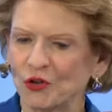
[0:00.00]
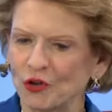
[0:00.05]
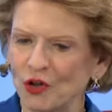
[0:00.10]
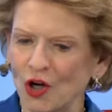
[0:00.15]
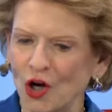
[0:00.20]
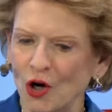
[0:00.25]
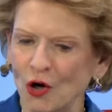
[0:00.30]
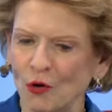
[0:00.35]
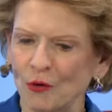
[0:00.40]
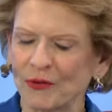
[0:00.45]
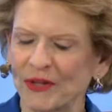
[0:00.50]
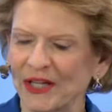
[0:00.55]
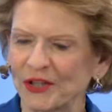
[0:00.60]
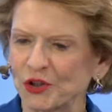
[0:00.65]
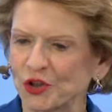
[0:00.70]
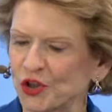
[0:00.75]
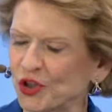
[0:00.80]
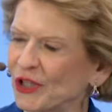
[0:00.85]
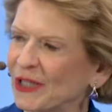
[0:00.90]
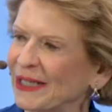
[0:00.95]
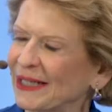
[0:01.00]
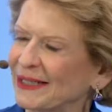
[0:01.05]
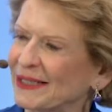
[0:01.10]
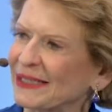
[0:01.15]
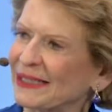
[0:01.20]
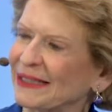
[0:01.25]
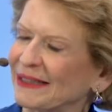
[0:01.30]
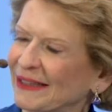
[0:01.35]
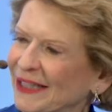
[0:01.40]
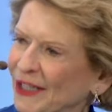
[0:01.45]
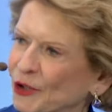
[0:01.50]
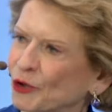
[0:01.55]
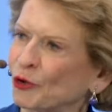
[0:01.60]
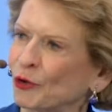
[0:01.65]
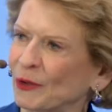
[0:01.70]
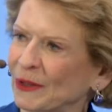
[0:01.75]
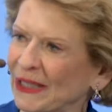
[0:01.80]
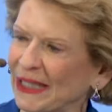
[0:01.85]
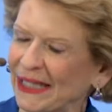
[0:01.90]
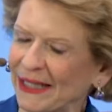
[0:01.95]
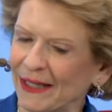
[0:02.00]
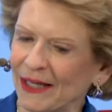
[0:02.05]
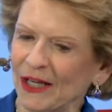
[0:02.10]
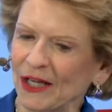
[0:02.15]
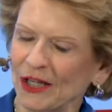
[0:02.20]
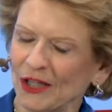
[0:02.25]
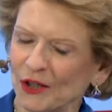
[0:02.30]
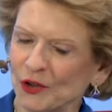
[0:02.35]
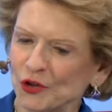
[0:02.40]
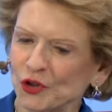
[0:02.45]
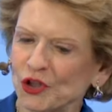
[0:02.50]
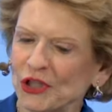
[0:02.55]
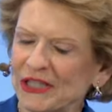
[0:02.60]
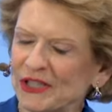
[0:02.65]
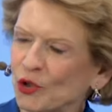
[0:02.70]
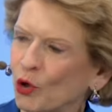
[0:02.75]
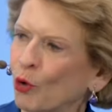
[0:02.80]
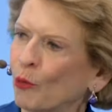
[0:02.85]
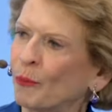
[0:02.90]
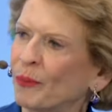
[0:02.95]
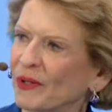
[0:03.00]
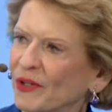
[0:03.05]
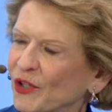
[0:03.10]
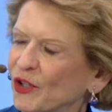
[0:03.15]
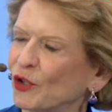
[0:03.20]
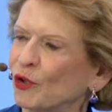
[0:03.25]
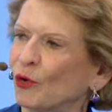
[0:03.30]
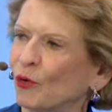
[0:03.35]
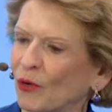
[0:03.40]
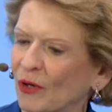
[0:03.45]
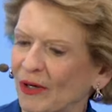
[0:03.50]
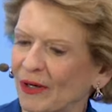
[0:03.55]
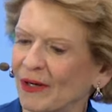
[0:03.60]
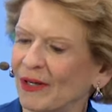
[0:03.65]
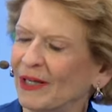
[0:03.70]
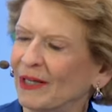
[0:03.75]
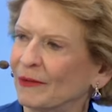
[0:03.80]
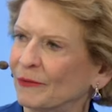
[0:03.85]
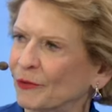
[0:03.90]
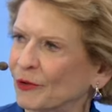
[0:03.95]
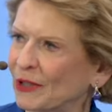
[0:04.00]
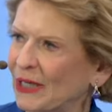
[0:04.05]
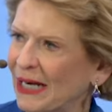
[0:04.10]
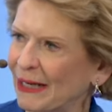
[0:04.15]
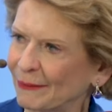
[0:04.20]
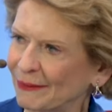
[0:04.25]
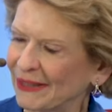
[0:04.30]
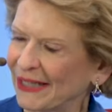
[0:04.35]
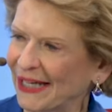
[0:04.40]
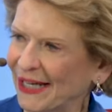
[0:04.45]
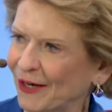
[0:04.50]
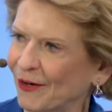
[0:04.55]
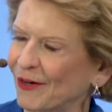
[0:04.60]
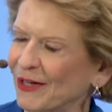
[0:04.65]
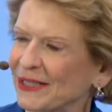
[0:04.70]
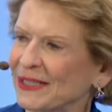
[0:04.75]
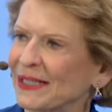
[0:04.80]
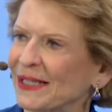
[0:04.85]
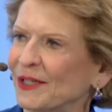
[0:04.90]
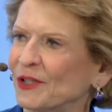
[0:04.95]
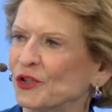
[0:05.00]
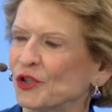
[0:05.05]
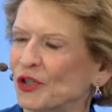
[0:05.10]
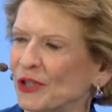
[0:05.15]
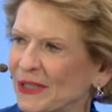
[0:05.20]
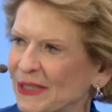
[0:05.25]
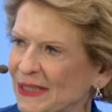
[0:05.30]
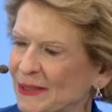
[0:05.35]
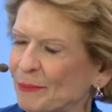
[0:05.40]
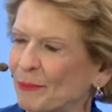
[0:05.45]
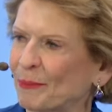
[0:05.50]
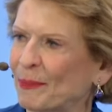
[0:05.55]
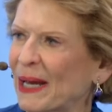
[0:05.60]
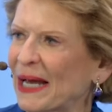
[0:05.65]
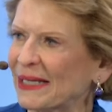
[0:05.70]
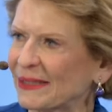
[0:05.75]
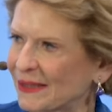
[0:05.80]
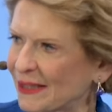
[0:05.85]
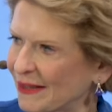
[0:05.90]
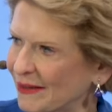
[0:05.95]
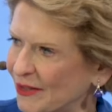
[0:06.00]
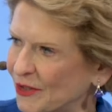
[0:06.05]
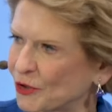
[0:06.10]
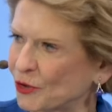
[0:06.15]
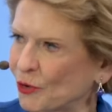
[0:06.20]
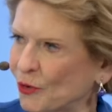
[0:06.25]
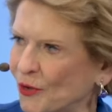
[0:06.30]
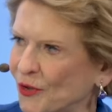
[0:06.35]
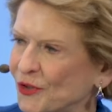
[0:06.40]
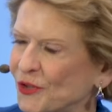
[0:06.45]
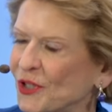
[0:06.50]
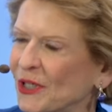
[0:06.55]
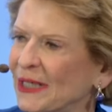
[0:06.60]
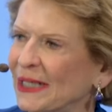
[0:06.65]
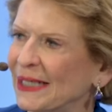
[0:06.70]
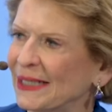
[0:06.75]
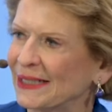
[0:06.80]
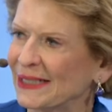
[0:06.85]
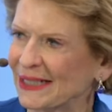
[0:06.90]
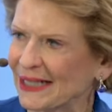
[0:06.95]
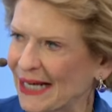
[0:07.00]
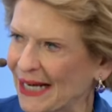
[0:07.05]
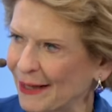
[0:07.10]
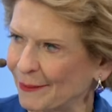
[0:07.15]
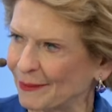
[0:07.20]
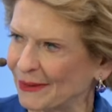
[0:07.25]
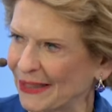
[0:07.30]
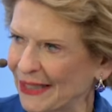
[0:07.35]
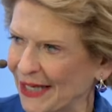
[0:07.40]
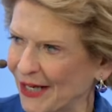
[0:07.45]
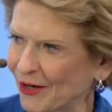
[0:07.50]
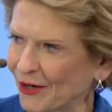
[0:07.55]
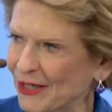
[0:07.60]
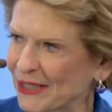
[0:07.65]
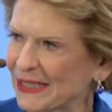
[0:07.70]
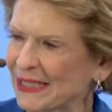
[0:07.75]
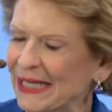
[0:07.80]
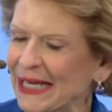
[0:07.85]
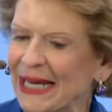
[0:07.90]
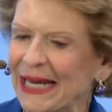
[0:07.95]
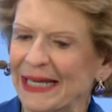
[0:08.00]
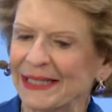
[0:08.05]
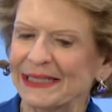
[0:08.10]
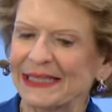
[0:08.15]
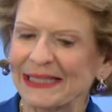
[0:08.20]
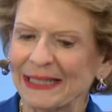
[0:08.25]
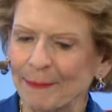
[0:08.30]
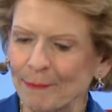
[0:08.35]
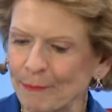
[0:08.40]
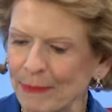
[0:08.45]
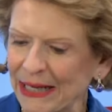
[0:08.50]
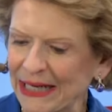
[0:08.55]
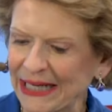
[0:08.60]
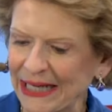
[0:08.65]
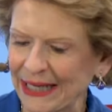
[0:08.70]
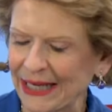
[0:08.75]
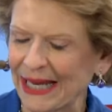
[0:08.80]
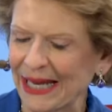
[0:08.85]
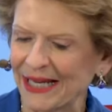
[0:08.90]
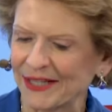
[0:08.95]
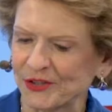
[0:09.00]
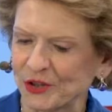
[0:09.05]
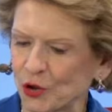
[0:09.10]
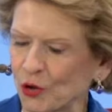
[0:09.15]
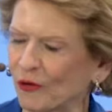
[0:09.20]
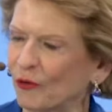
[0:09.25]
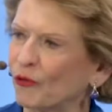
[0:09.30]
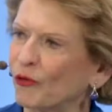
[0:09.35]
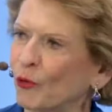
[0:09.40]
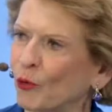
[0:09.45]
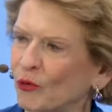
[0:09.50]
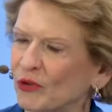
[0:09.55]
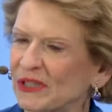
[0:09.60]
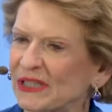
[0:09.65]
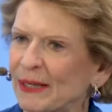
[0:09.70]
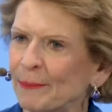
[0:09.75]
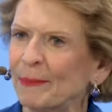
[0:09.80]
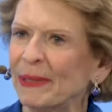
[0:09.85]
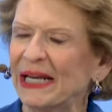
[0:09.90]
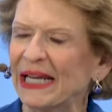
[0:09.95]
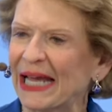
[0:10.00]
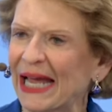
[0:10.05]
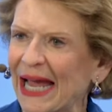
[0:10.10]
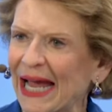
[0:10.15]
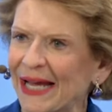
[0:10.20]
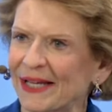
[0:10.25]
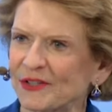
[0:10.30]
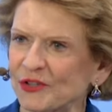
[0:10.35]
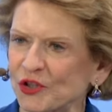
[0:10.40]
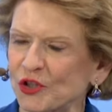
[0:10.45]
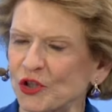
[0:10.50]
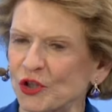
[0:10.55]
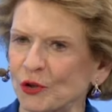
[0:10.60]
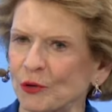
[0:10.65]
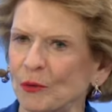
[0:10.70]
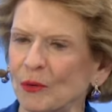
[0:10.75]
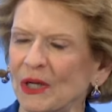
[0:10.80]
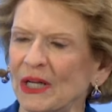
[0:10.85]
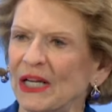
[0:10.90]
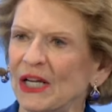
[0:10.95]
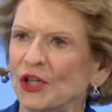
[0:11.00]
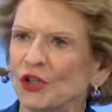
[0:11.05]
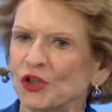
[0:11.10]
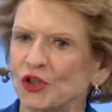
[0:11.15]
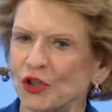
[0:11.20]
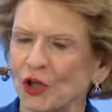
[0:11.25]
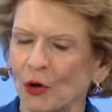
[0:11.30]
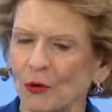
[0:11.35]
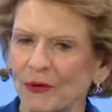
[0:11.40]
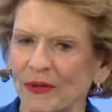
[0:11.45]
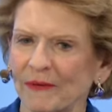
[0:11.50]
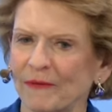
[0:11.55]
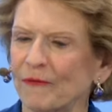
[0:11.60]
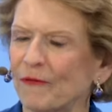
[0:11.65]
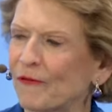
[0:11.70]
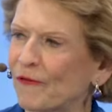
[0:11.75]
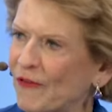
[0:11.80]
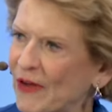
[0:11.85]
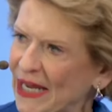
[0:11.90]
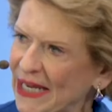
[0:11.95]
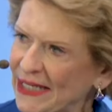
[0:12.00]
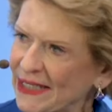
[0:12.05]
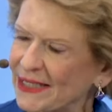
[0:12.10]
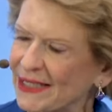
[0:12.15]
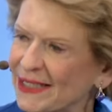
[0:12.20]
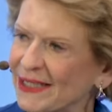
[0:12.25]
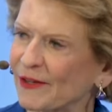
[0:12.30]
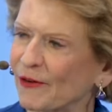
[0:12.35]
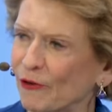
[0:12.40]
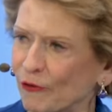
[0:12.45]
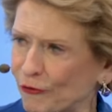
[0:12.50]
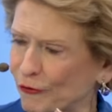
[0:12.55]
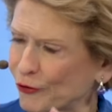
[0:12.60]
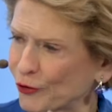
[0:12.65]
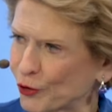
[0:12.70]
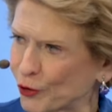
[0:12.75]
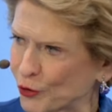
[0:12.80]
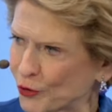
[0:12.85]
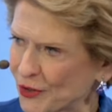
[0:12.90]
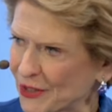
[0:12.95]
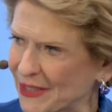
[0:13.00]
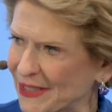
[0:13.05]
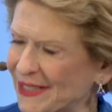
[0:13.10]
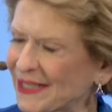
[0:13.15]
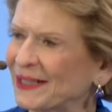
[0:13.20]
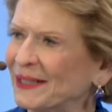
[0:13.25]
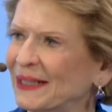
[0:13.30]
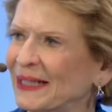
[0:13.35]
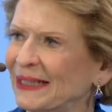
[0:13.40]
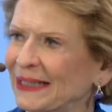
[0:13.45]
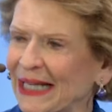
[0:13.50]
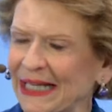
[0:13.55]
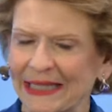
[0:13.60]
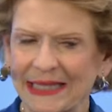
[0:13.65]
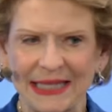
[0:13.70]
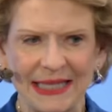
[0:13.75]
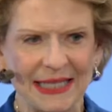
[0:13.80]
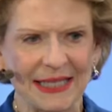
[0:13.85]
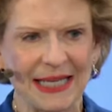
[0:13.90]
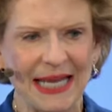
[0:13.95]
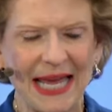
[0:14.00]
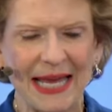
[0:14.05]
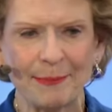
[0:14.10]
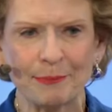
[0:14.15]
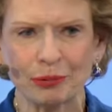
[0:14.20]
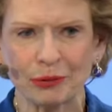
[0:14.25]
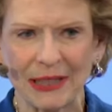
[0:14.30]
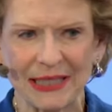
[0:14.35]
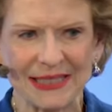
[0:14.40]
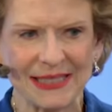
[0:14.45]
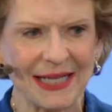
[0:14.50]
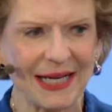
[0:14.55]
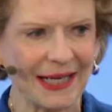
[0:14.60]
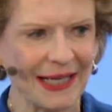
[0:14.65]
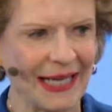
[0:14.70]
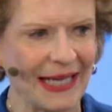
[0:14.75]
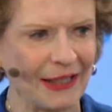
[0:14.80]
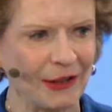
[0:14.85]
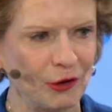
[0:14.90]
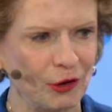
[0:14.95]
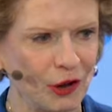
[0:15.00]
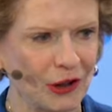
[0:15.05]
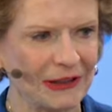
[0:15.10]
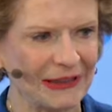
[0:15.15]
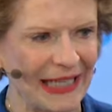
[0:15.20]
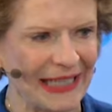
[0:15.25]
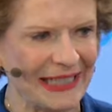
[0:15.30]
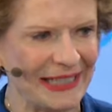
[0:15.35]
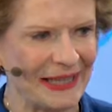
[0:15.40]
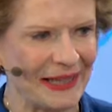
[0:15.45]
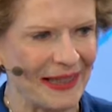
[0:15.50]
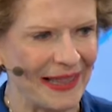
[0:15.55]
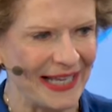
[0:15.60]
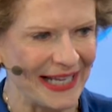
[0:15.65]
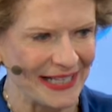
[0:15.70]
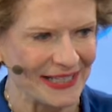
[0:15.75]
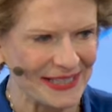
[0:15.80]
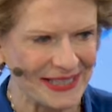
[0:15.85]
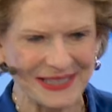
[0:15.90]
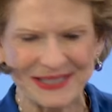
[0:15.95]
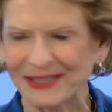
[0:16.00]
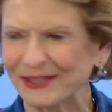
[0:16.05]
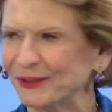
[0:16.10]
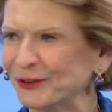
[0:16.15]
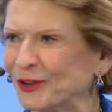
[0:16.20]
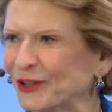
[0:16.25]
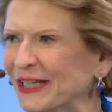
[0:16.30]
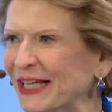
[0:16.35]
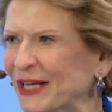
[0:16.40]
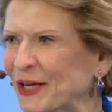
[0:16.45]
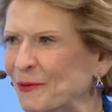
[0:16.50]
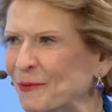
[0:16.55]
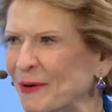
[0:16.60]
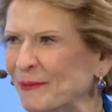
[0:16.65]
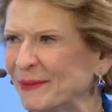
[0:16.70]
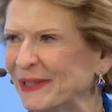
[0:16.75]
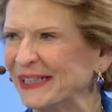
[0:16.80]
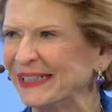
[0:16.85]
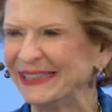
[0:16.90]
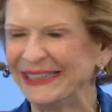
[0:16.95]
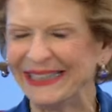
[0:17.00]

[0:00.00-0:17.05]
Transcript: know that she is literally, she's opened the door for Kamala Harris. She's passing the torch to Kamala Harris. Somebody has to show the face first. Like a president can look like this, look like a woman.